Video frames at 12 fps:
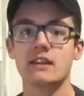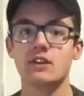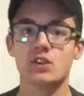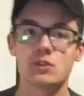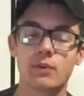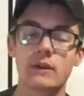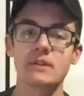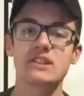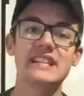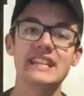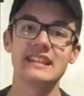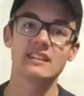There's pretty
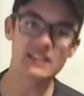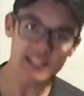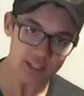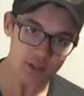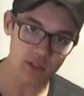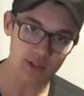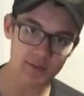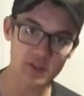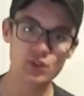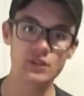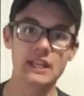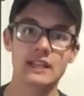much the legal
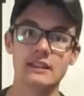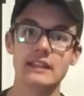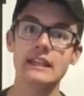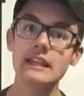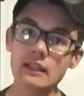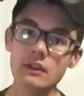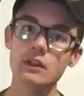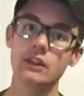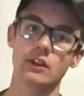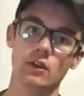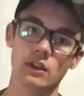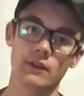Avengers and the
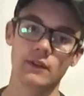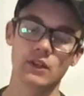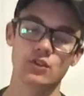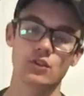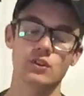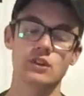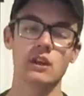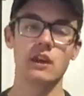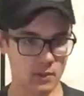illegal Avengers.